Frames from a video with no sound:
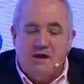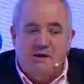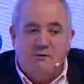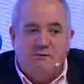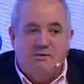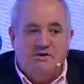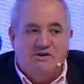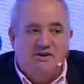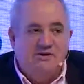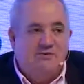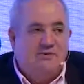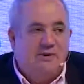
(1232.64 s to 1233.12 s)

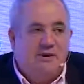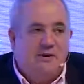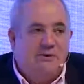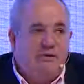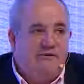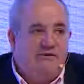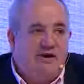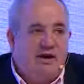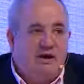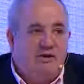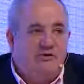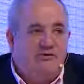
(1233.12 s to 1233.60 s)
which is
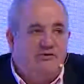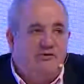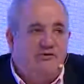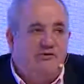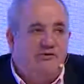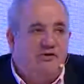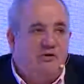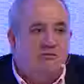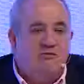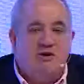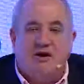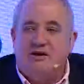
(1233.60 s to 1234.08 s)
equivalent to
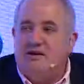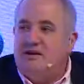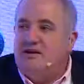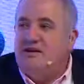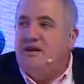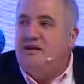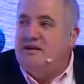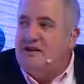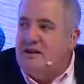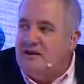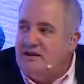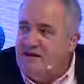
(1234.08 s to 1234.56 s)
someone
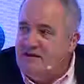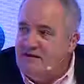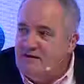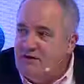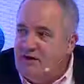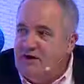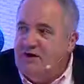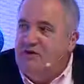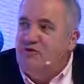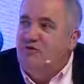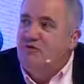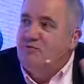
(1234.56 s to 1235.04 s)
in Italy
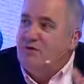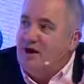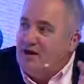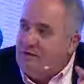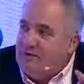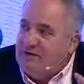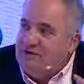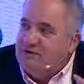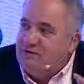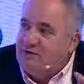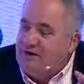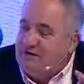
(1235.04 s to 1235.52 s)
or in
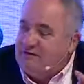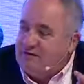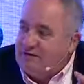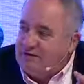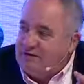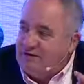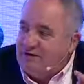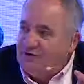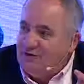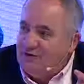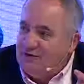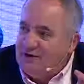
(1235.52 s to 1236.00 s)
Dubai,
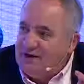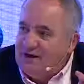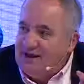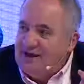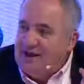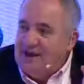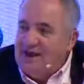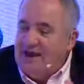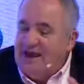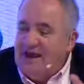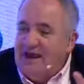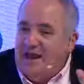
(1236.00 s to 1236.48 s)
whatsoever, you know.
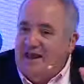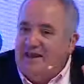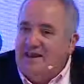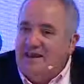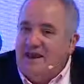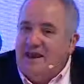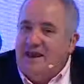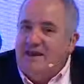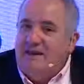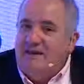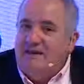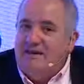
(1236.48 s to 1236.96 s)

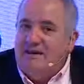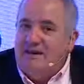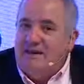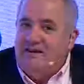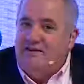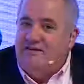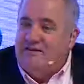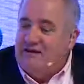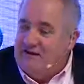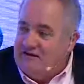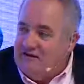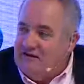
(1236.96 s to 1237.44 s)
And, and
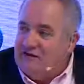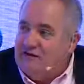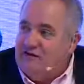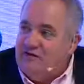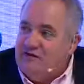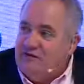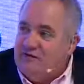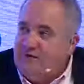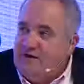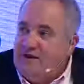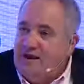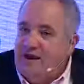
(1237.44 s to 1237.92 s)
in the other
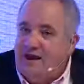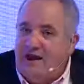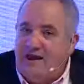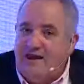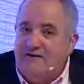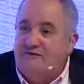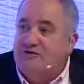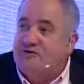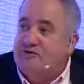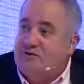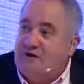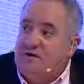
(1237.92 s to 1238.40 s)
country, I
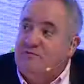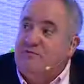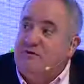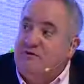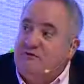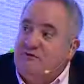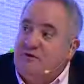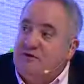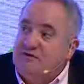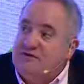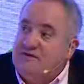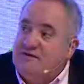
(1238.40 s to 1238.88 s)
have a
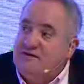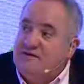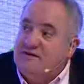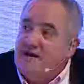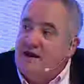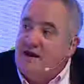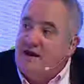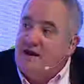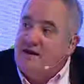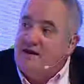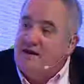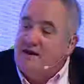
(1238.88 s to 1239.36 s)
treatment for this
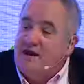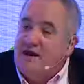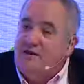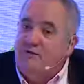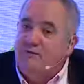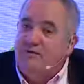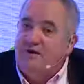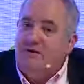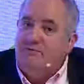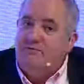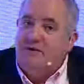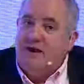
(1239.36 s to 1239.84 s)
guy.
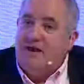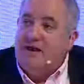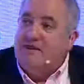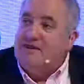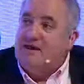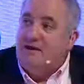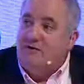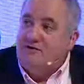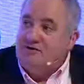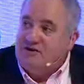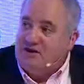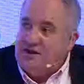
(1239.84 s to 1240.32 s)
And we, by
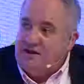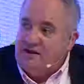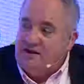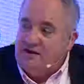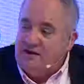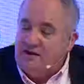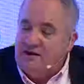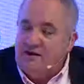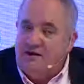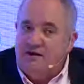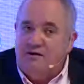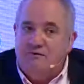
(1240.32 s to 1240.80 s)
analogy,
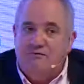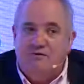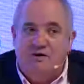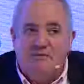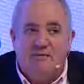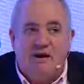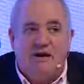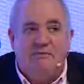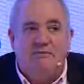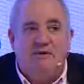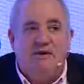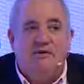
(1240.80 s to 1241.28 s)
we
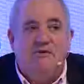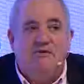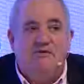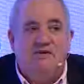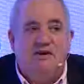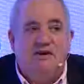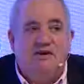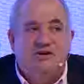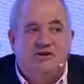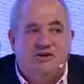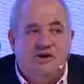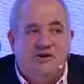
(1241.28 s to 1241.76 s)
might be
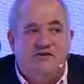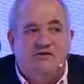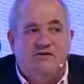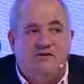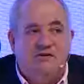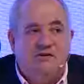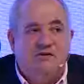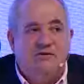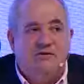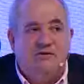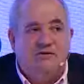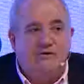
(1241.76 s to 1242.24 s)
using
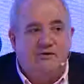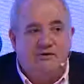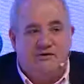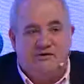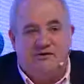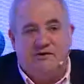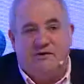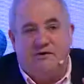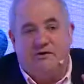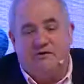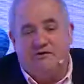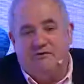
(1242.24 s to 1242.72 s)
just, you know,
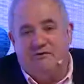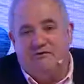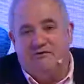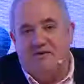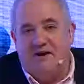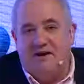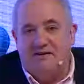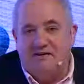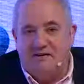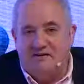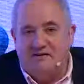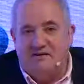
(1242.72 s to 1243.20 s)
the, the
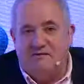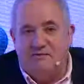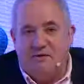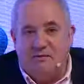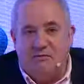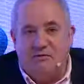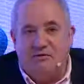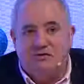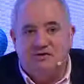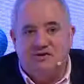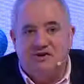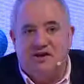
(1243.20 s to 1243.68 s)
fact that these
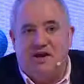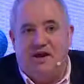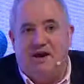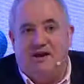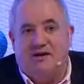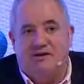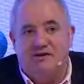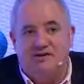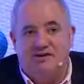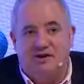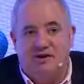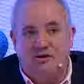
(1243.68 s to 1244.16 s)
people
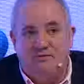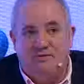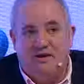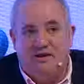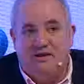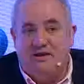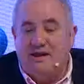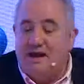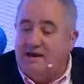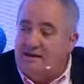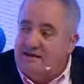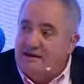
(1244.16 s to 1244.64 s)
share
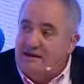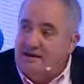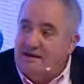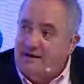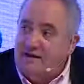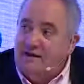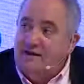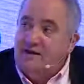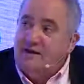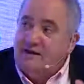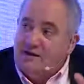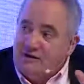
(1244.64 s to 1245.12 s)
genomic data
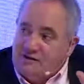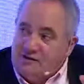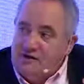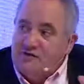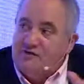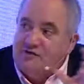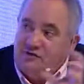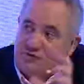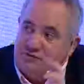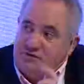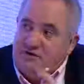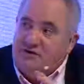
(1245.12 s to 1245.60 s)

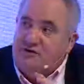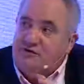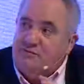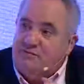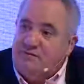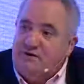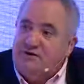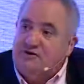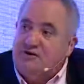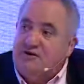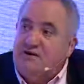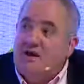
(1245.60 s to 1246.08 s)
just to treat the
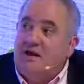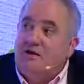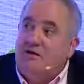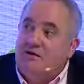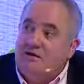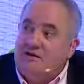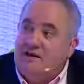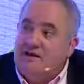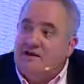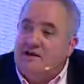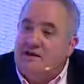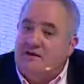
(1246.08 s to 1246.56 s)
patient
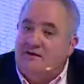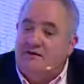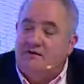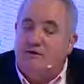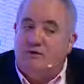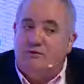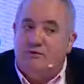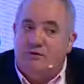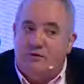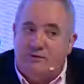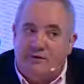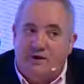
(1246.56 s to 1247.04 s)
accordingly.
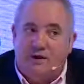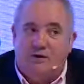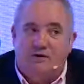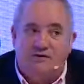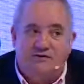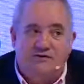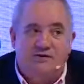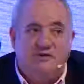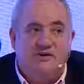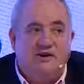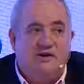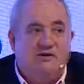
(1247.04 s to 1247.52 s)
So we
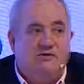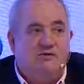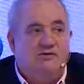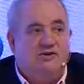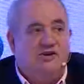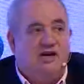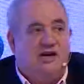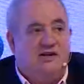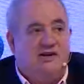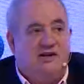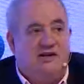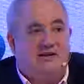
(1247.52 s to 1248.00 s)
also need to
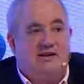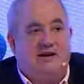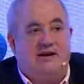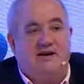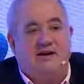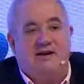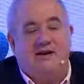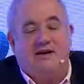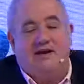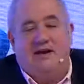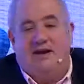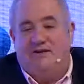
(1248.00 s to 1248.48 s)
share
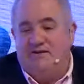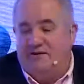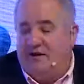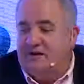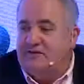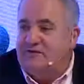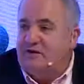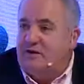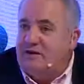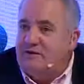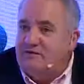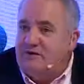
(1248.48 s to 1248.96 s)
data. And the
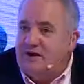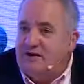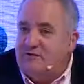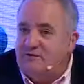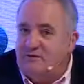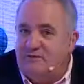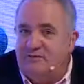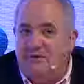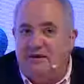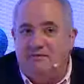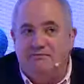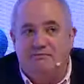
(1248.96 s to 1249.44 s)
other advice
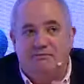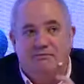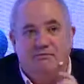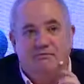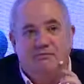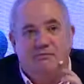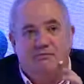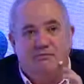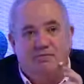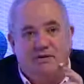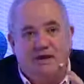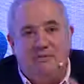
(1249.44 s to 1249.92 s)
would be
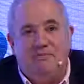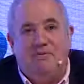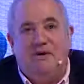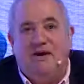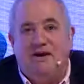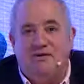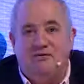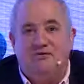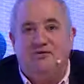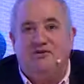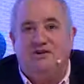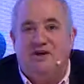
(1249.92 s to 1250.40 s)

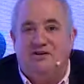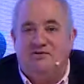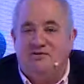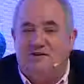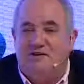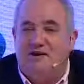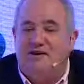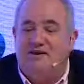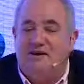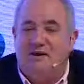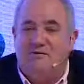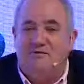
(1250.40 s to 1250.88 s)
prepare to share
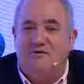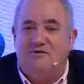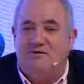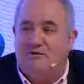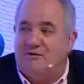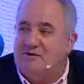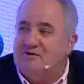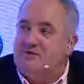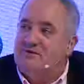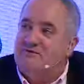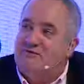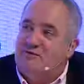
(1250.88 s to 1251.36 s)
the data with
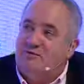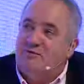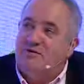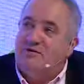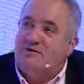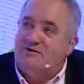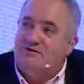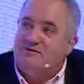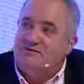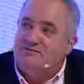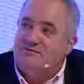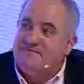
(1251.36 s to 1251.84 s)
the rest of the
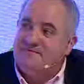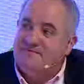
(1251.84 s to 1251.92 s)
world.